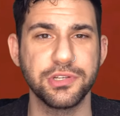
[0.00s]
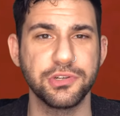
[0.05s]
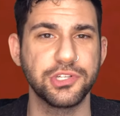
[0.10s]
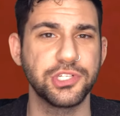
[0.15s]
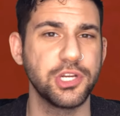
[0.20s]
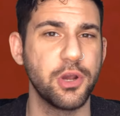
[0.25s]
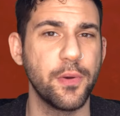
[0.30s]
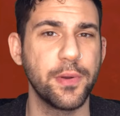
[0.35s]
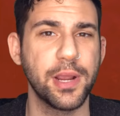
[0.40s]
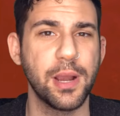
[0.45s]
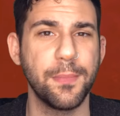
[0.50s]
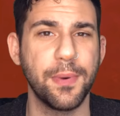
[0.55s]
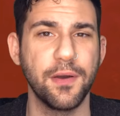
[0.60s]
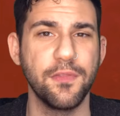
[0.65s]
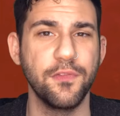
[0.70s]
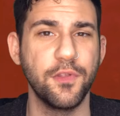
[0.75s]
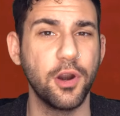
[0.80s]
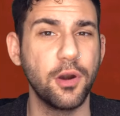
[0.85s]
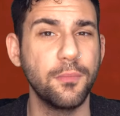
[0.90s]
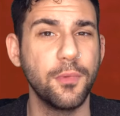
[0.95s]
are showing up
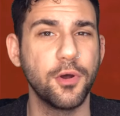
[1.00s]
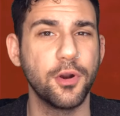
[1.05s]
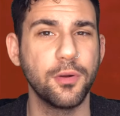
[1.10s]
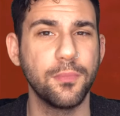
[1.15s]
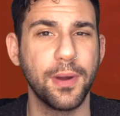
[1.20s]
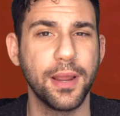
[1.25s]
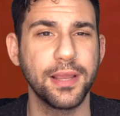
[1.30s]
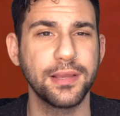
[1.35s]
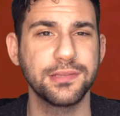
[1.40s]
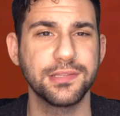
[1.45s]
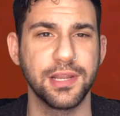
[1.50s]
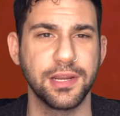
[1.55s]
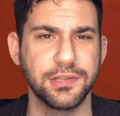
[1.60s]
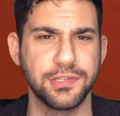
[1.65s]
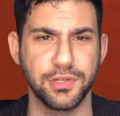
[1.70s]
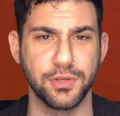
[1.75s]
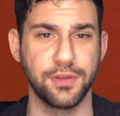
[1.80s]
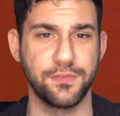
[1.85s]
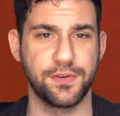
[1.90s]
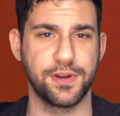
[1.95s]
on their motorbikes that I
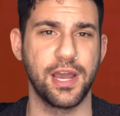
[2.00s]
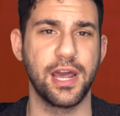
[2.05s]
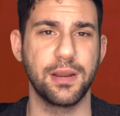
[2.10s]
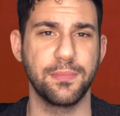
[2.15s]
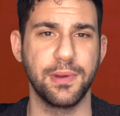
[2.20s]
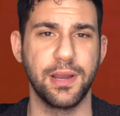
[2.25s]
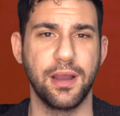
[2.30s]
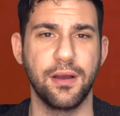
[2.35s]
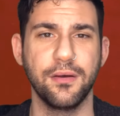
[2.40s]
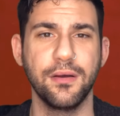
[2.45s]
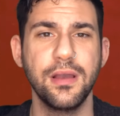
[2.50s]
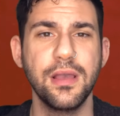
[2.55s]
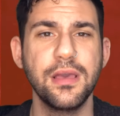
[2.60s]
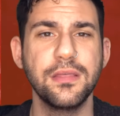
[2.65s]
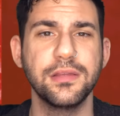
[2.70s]
totally forgot about,